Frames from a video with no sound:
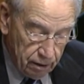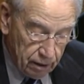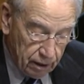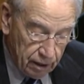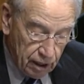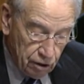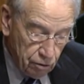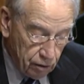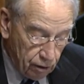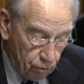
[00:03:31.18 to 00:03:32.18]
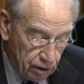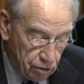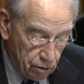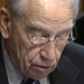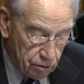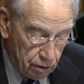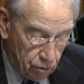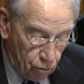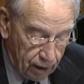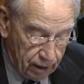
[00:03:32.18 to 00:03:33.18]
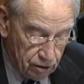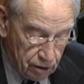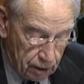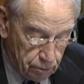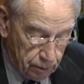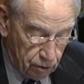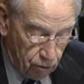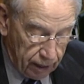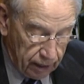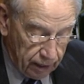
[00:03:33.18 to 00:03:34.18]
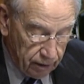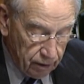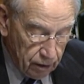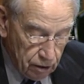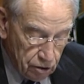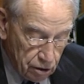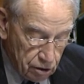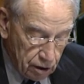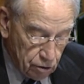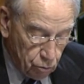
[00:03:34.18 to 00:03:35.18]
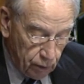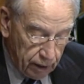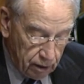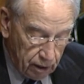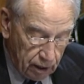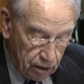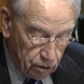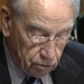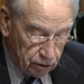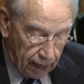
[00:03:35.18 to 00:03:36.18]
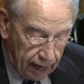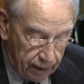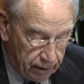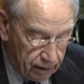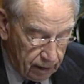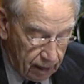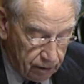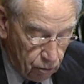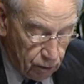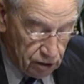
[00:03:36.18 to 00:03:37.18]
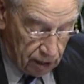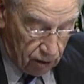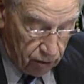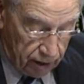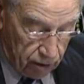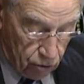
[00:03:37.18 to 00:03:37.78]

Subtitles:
to continue their research and threat assessment training. Just this week, the Eagles Act got the resounding